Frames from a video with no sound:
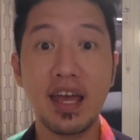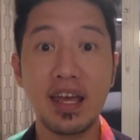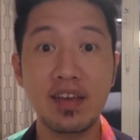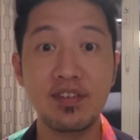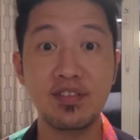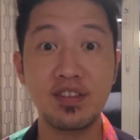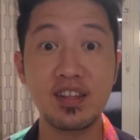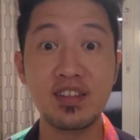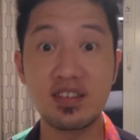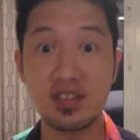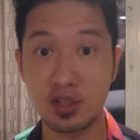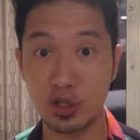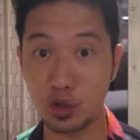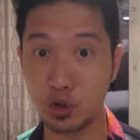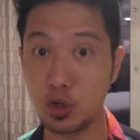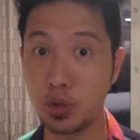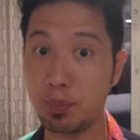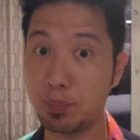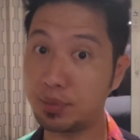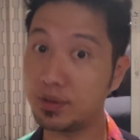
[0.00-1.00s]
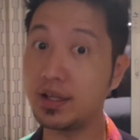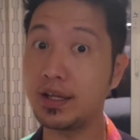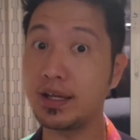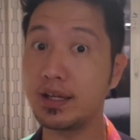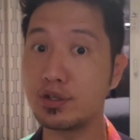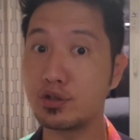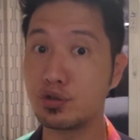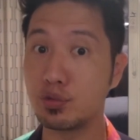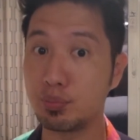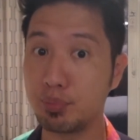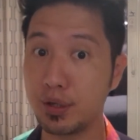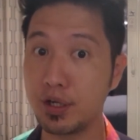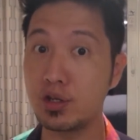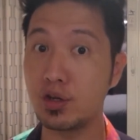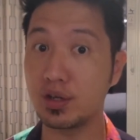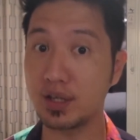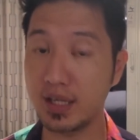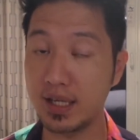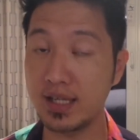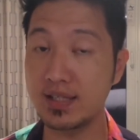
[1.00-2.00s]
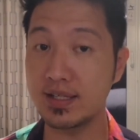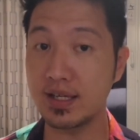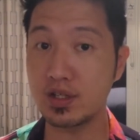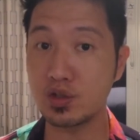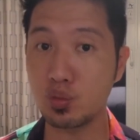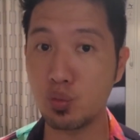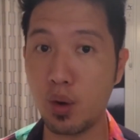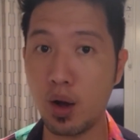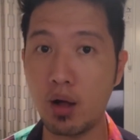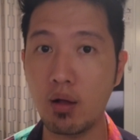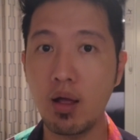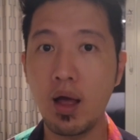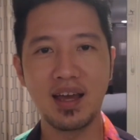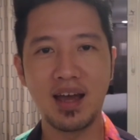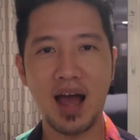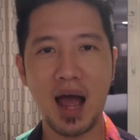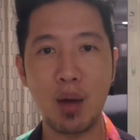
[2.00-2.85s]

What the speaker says: if this is a good place to bring your kids as well,